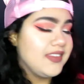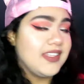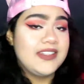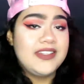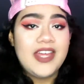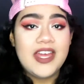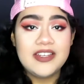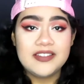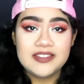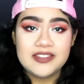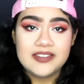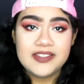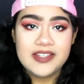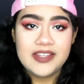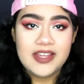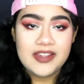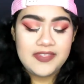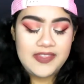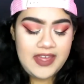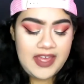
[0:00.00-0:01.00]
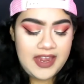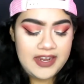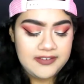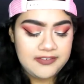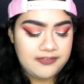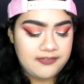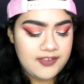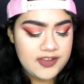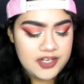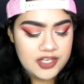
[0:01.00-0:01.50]
The next thing that I
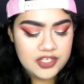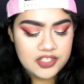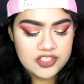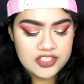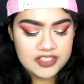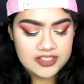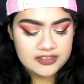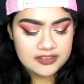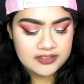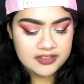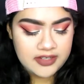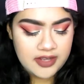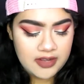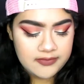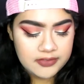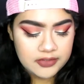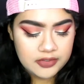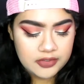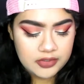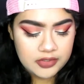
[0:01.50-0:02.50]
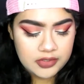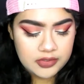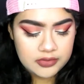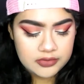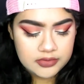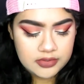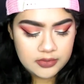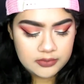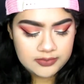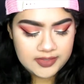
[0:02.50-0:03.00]
finished is
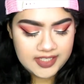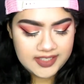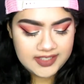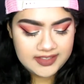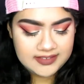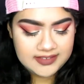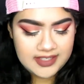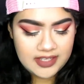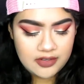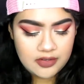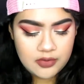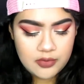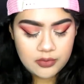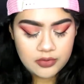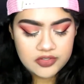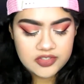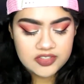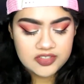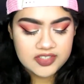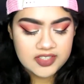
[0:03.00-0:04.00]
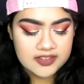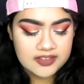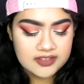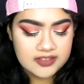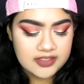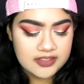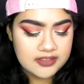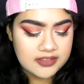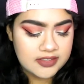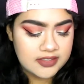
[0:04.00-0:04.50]
CoverGirl's Ready Set Gorgeous
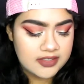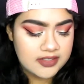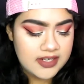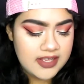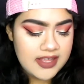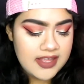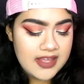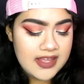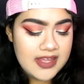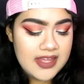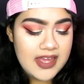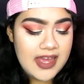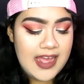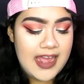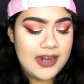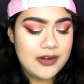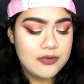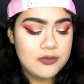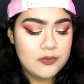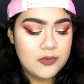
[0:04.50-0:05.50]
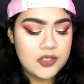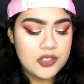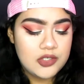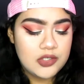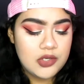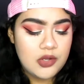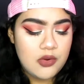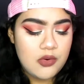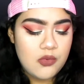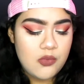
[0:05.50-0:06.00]
Concealer. I don't really
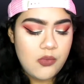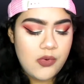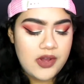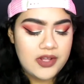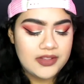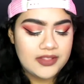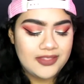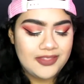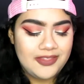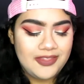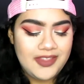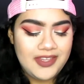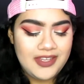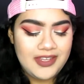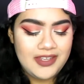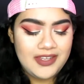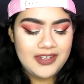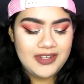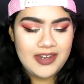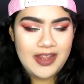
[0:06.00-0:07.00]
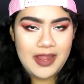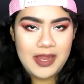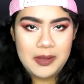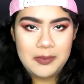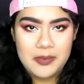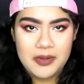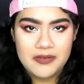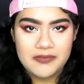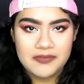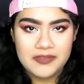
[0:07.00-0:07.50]
know what the
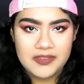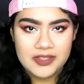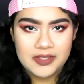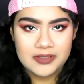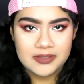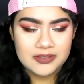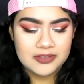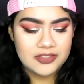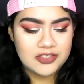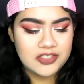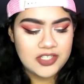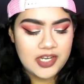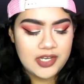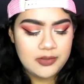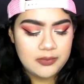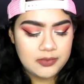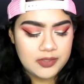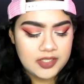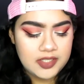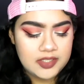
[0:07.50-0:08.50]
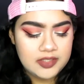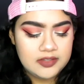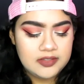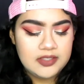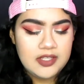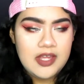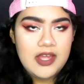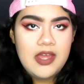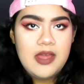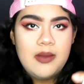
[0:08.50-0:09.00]
name of the shade
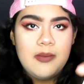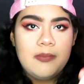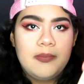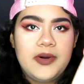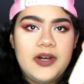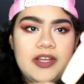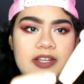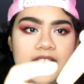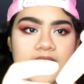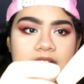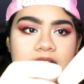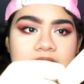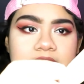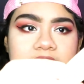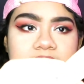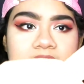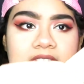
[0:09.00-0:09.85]
was, but it looks